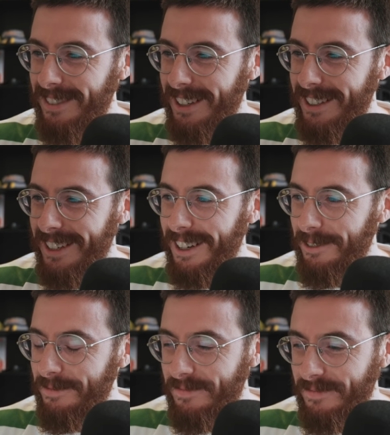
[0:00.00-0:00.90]
Fucking
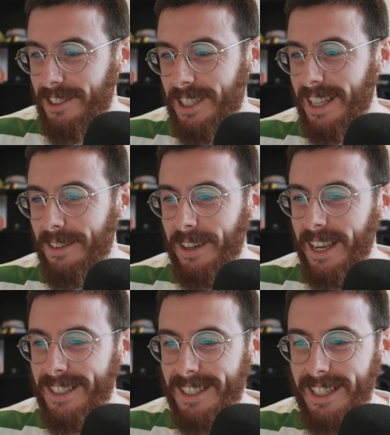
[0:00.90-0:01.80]
hell. Celi
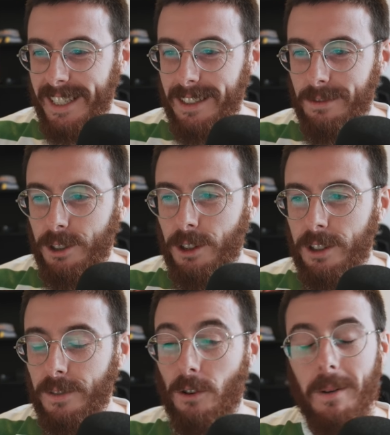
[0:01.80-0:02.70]
Vietti
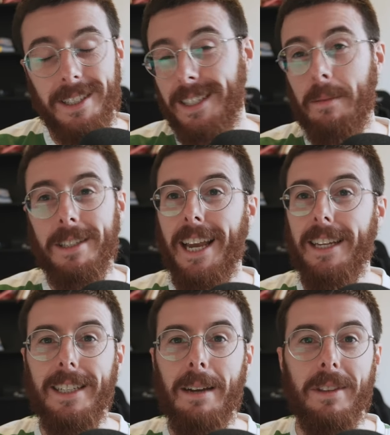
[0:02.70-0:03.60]
returned to form. It's the same as the
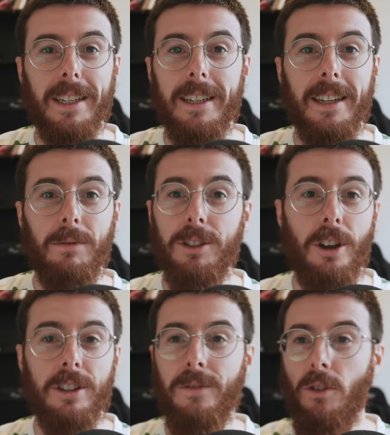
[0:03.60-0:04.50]
KTM thing, isn't it?
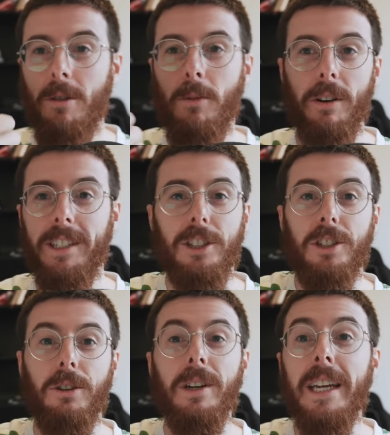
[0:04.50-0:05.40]
Return to form, or is he
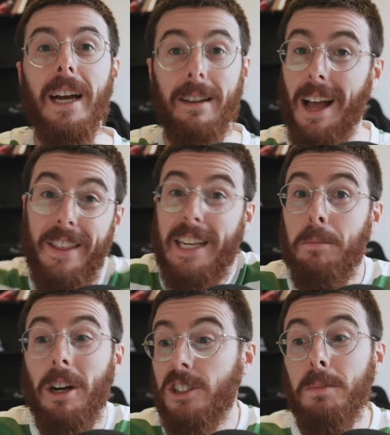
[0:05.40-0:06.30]
just good here? I think he
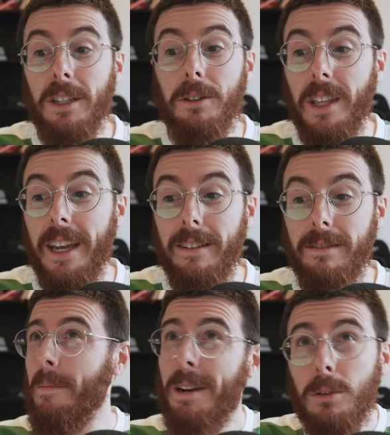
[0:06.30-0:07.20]
might just be good there.
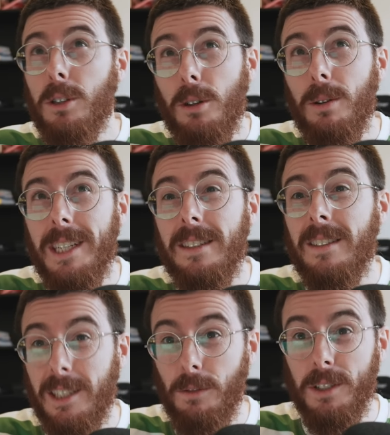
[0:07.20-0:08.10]
I mean, he was good in
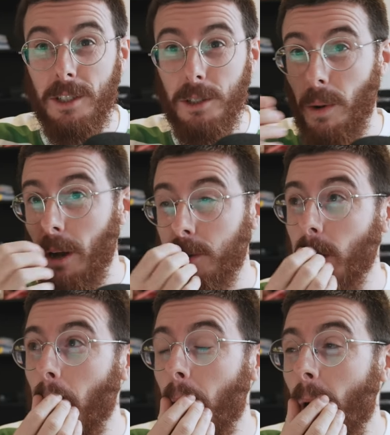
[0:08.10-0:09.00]
Silverstone as well,
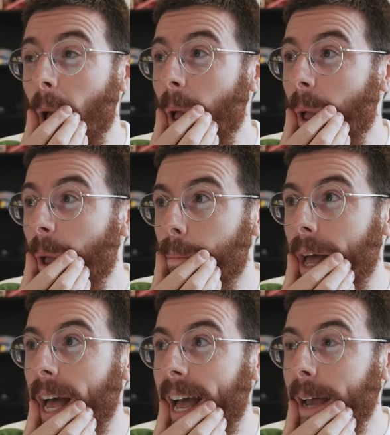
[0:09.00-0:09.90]
so
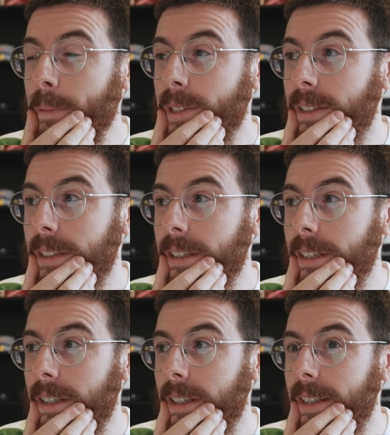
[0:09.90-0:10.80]
perhaps
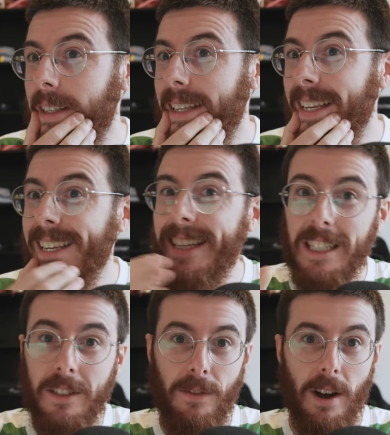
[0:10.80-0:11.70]

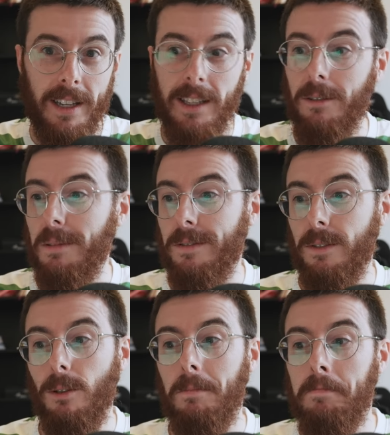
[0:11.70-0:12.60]
he is finding a little bit of
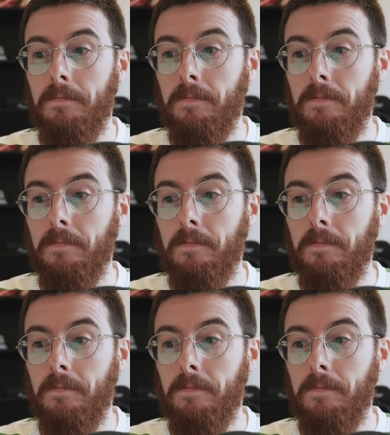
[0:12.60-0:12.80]
form.